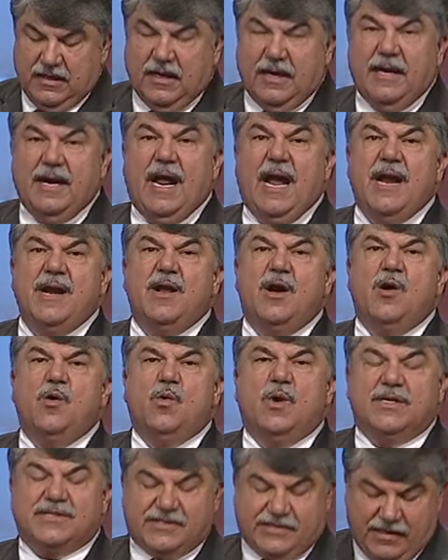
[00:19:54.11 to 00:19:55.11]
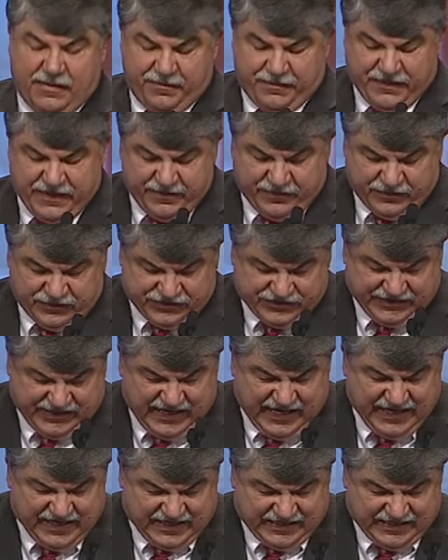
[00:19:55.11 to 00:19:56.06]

And I know what some people say.